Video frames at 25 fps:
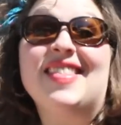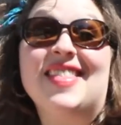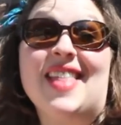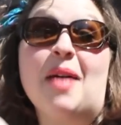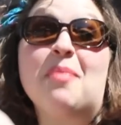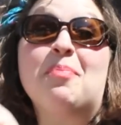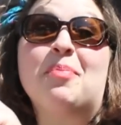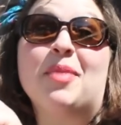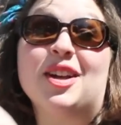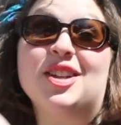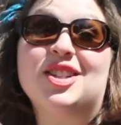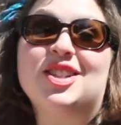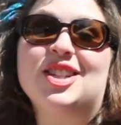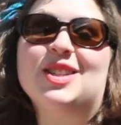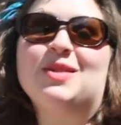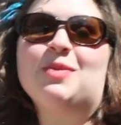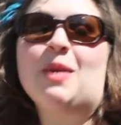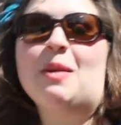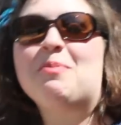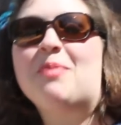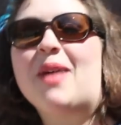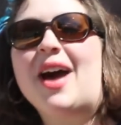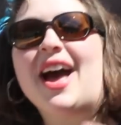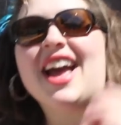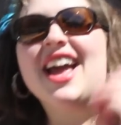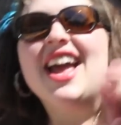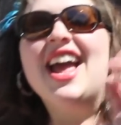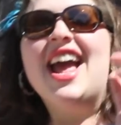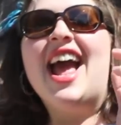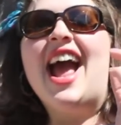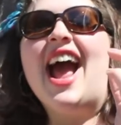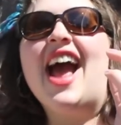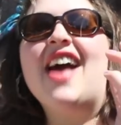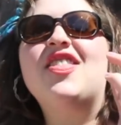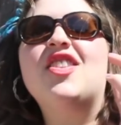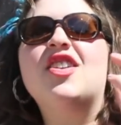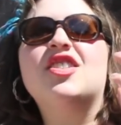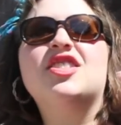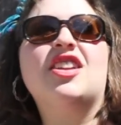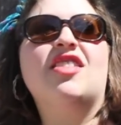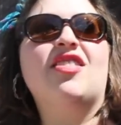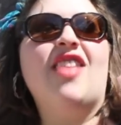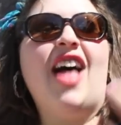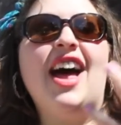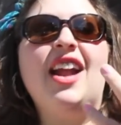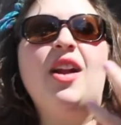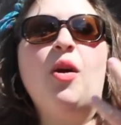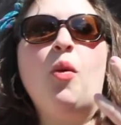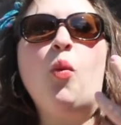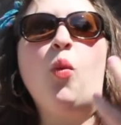That bus just went by. And there's a
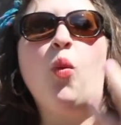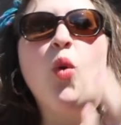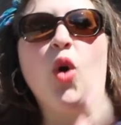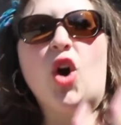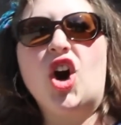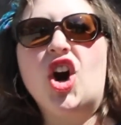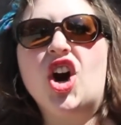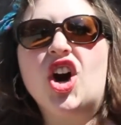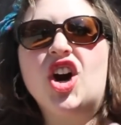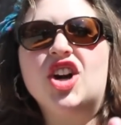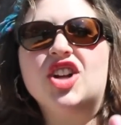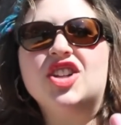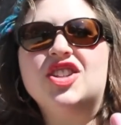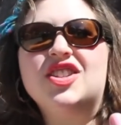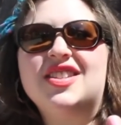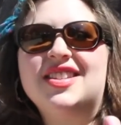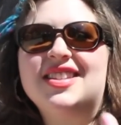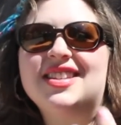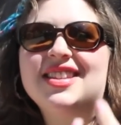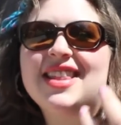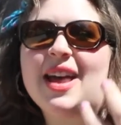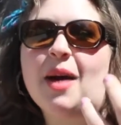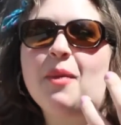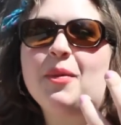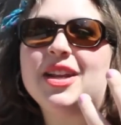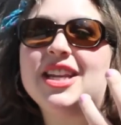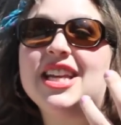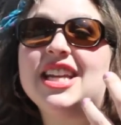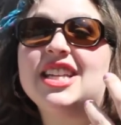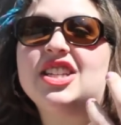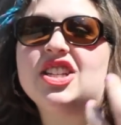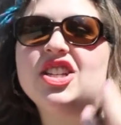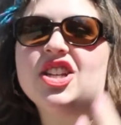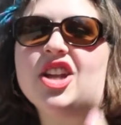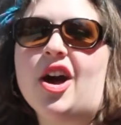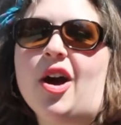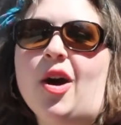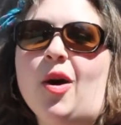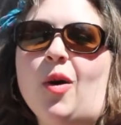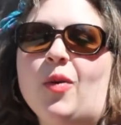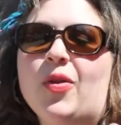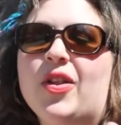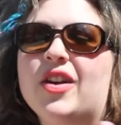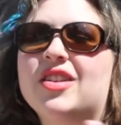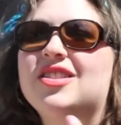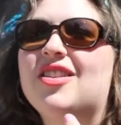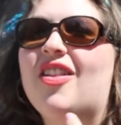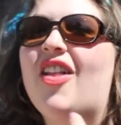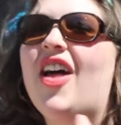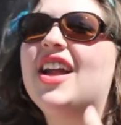lot of words that we need to know.
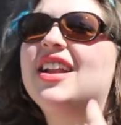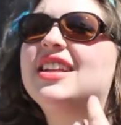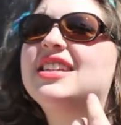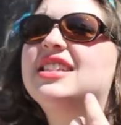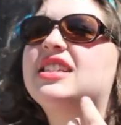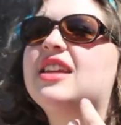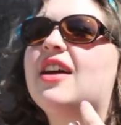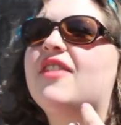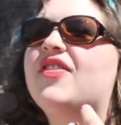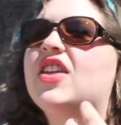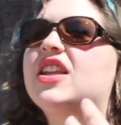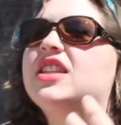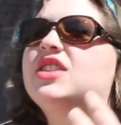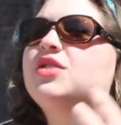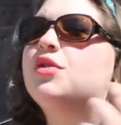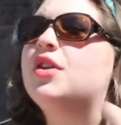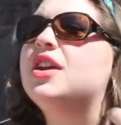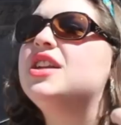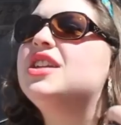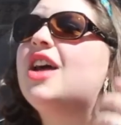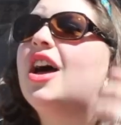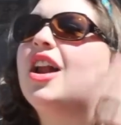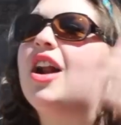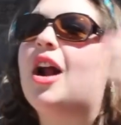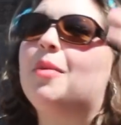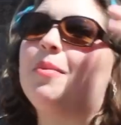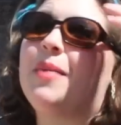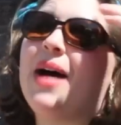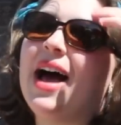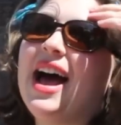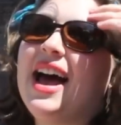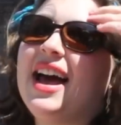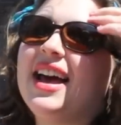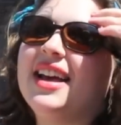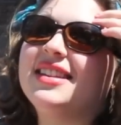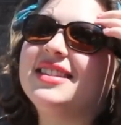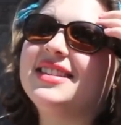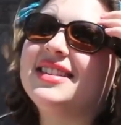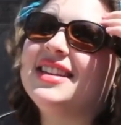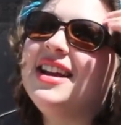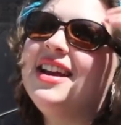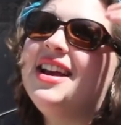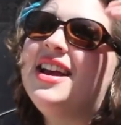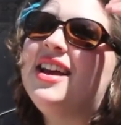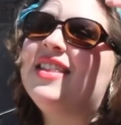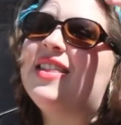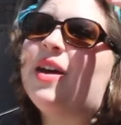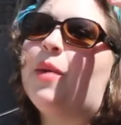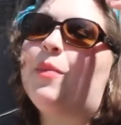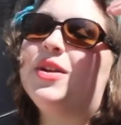There's a lot of stuff that's written on our minds
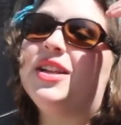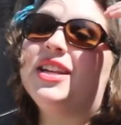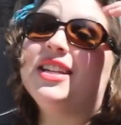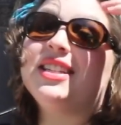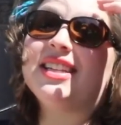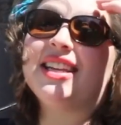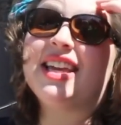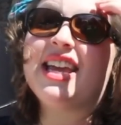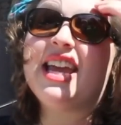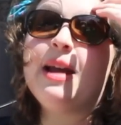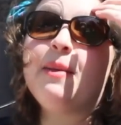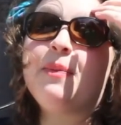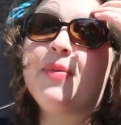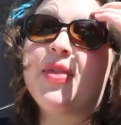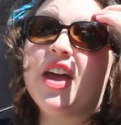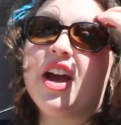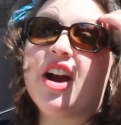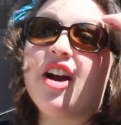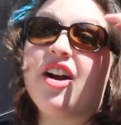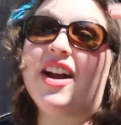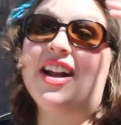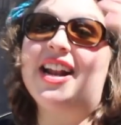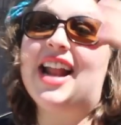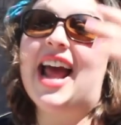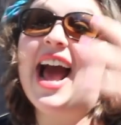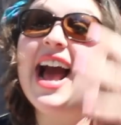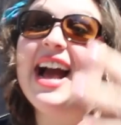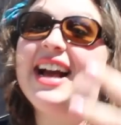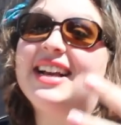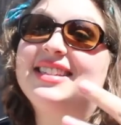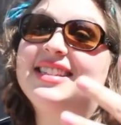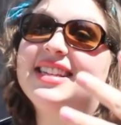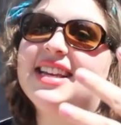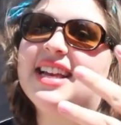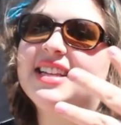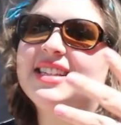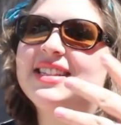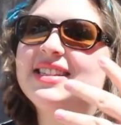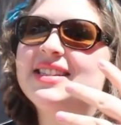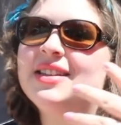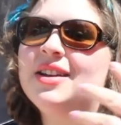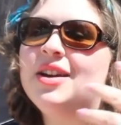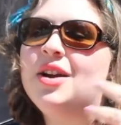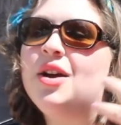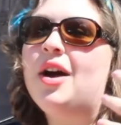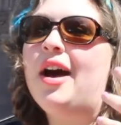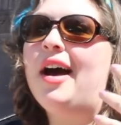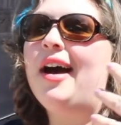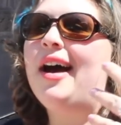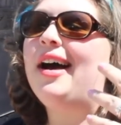that we need to keep there and access
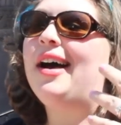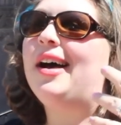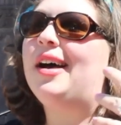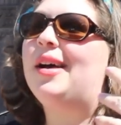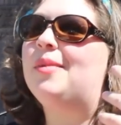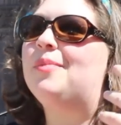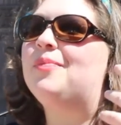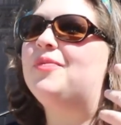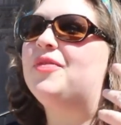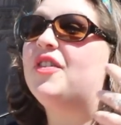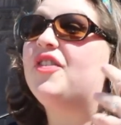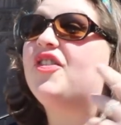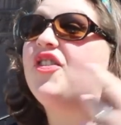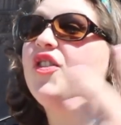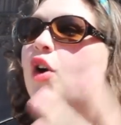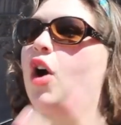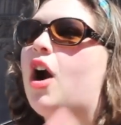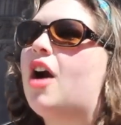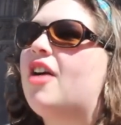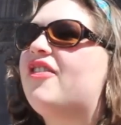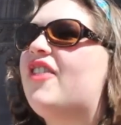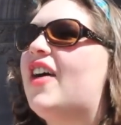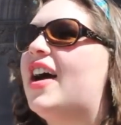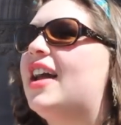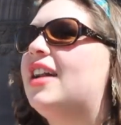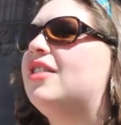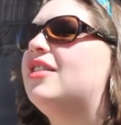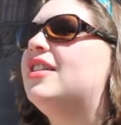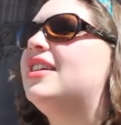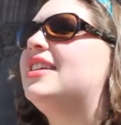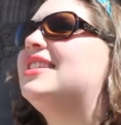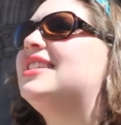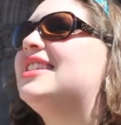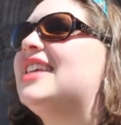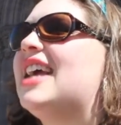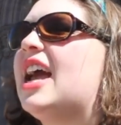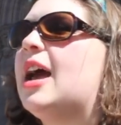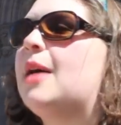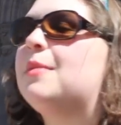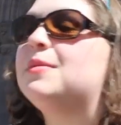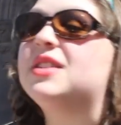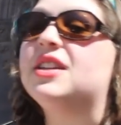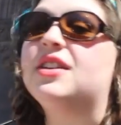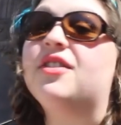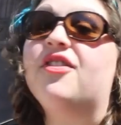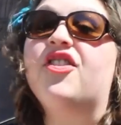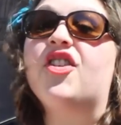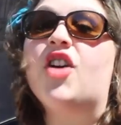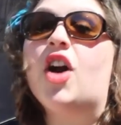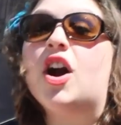for our final exams
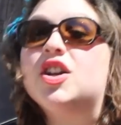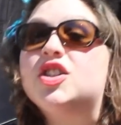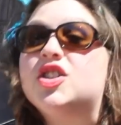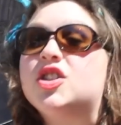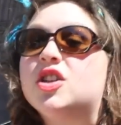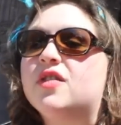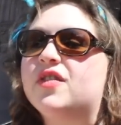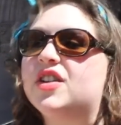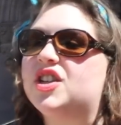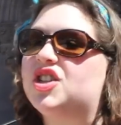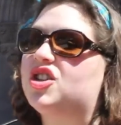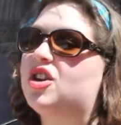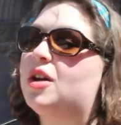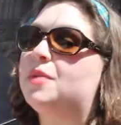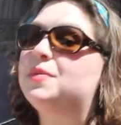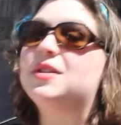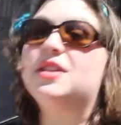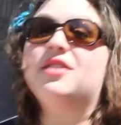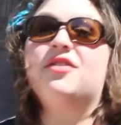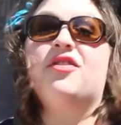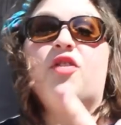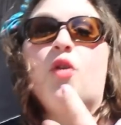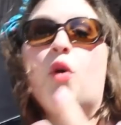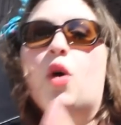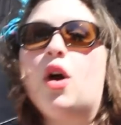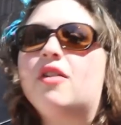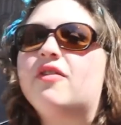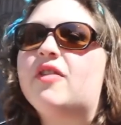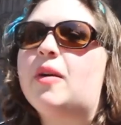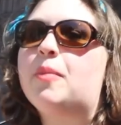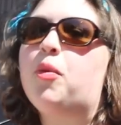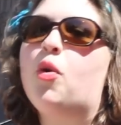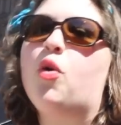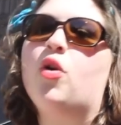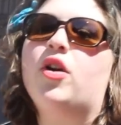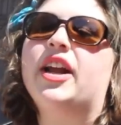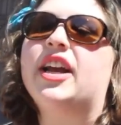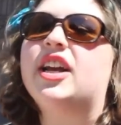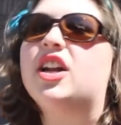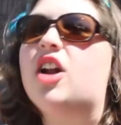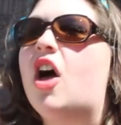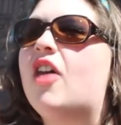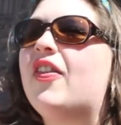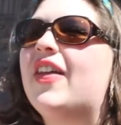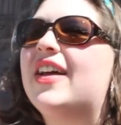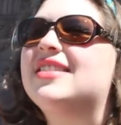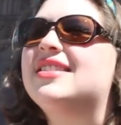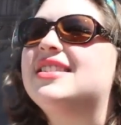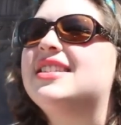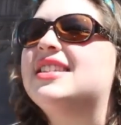and for our service trips and for our reporting and all
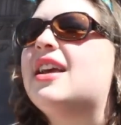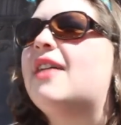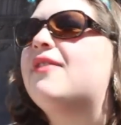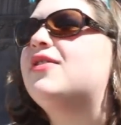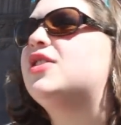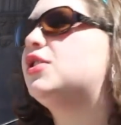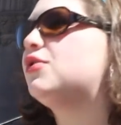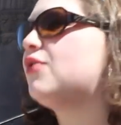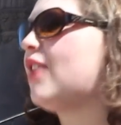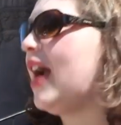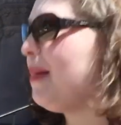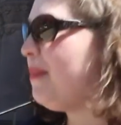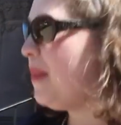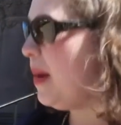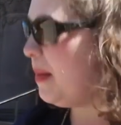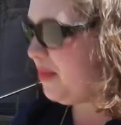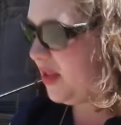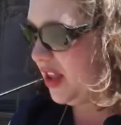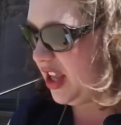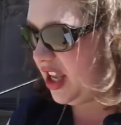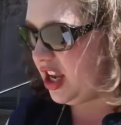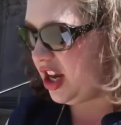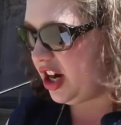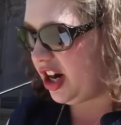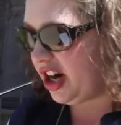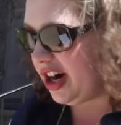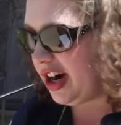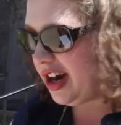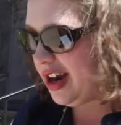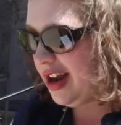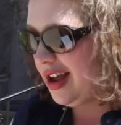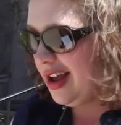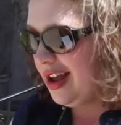that stuff to wrap up the year.